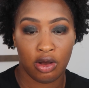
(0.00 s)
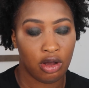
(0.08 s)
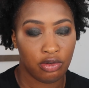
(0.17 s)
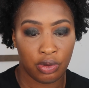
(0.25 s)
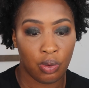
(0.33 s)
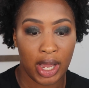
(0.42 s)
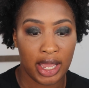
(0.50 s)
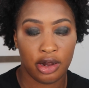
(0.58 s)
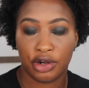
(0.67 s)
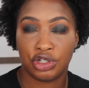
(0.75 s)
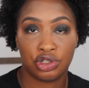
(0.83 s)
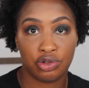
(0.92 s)
the way
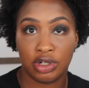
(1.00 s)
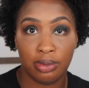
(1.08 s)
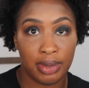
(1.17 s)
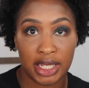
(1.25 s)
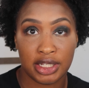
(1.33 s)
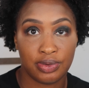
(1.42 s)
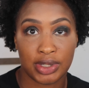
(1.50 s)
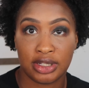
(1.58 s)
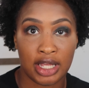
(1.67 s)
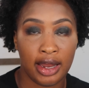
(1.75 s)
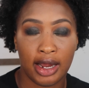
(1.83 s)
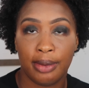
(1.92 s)
our student base was
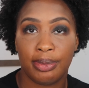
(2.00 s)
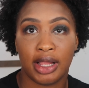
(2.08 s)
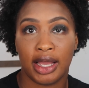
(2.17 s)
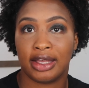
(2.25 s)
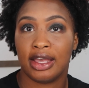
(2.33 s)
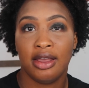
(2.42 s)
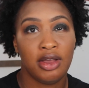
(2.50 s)
set up, like